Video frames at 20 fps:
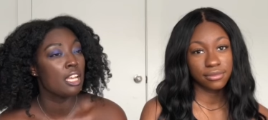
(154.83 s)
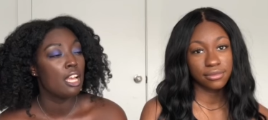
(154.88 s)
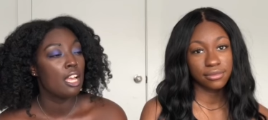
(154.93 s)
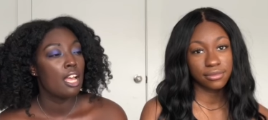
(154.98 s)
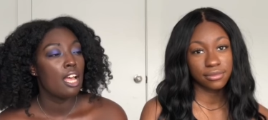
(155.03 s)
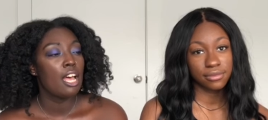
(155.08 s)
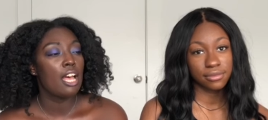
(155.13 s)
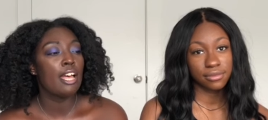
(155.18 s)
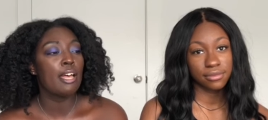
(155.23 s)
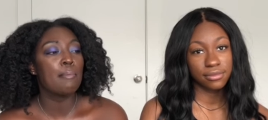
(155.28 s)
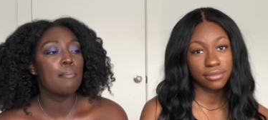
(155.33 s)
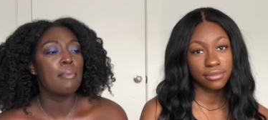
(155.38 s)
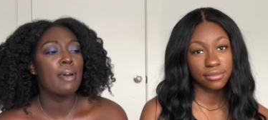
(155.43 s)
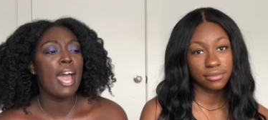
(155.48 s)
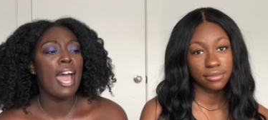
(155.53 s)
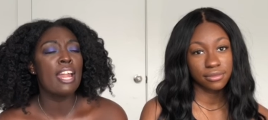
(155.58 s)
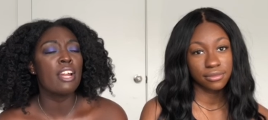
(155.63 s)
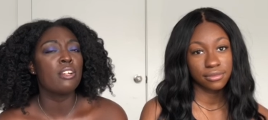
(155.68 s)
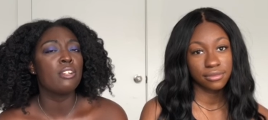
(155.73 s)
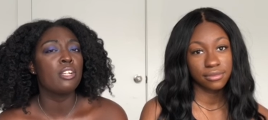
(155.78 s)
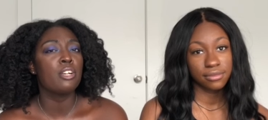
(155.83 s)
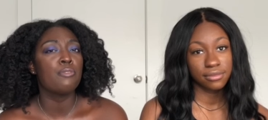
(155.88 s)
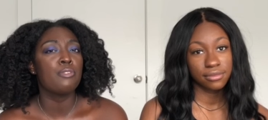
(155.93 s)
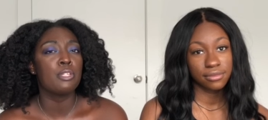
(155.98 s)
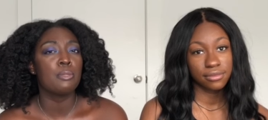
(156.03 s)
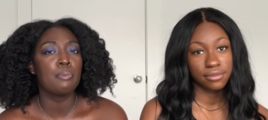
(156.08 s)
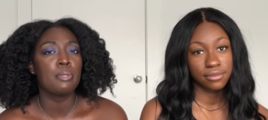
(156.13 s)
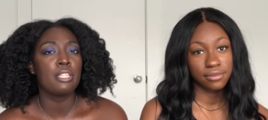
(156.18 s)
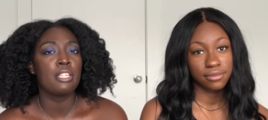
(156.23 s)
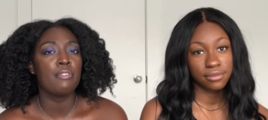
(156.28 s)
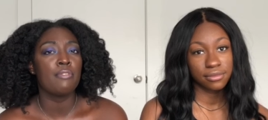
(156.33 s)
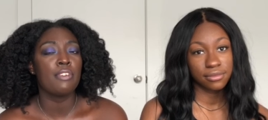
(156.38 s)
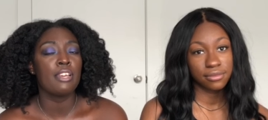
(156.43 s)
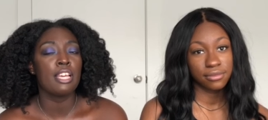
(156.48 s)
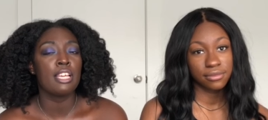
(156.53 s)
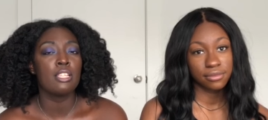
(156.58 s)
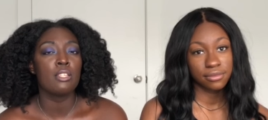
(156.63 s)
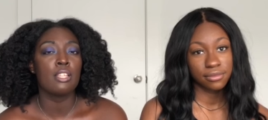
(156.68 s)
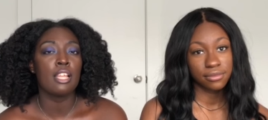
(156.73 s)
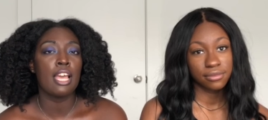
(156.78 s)
Speaker 1: Mm-hmm. Um, but I don't know if it's specific
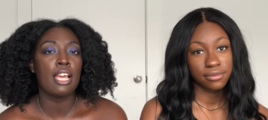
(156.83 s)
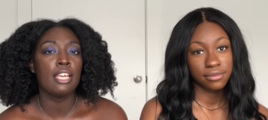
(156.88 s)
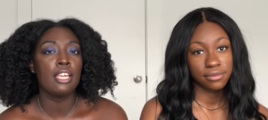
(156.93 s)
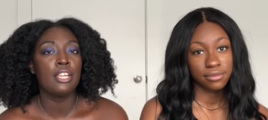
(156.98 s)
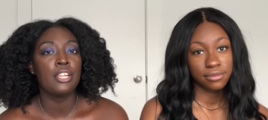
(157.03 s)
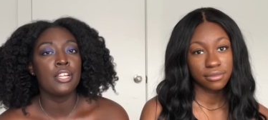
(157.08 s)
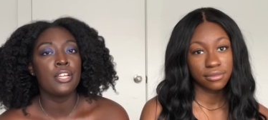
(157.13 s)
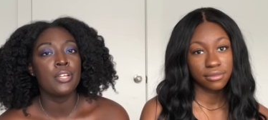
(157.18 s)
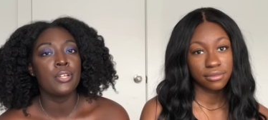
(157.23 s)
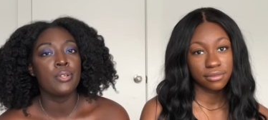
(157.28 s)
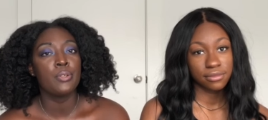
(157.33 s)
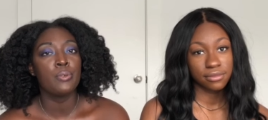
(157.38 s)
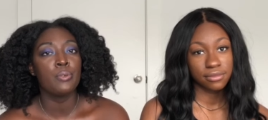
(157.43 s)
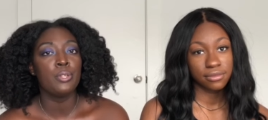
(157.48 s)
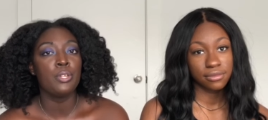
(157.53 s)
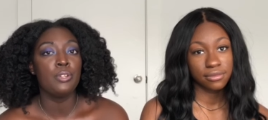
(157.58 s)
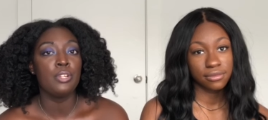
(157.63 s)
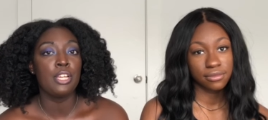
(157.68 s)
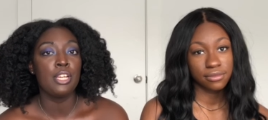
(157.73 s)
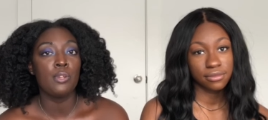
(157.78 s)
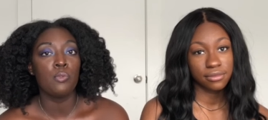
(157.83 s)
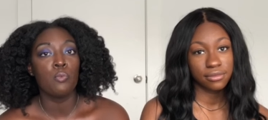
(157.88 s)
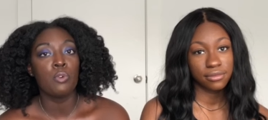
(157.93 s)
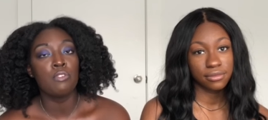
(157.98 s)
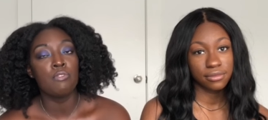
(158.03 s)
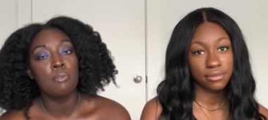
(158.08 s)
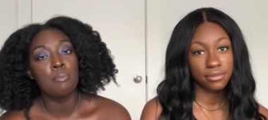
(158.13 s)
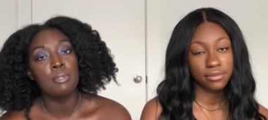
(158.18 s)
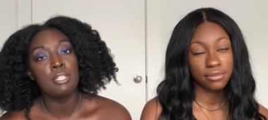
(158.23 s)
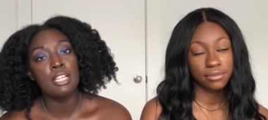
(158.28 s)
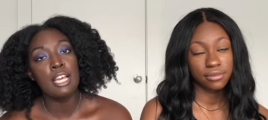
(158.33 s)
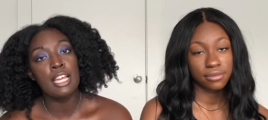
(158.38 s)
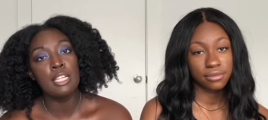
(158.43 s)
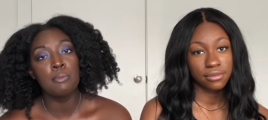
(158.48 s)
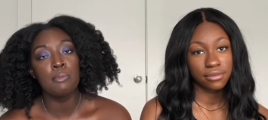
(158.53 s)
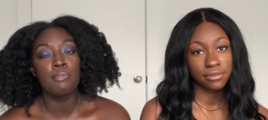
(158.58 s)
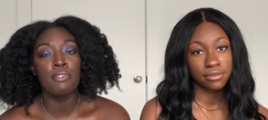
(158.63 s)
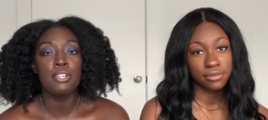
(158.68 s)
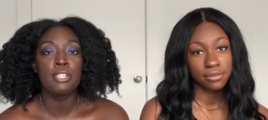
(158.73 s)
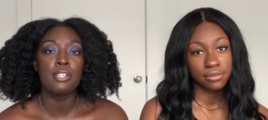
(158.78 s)
as like you know you need one from a science
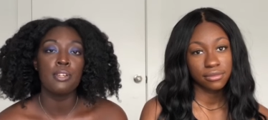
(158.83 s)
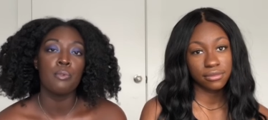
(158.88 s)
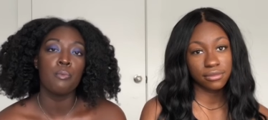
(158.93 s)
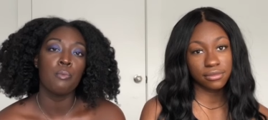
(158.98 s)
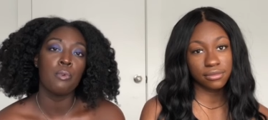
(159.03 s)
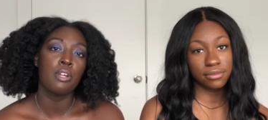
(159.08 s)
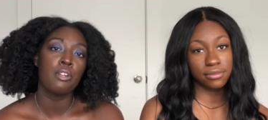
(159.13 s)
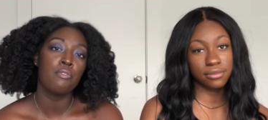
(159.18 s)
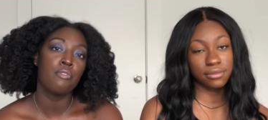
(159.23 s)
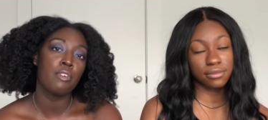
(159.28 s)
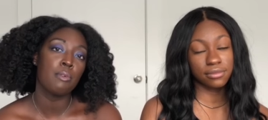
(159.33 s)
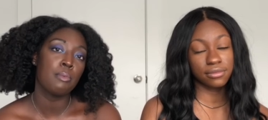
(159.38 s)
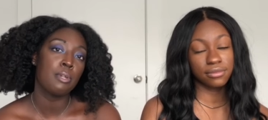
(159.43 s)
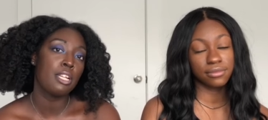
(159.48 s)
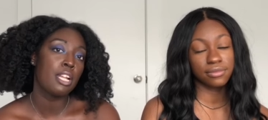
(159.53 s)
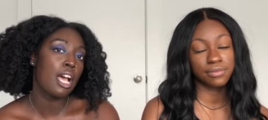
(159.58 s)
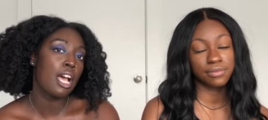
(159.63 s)
professor, one from a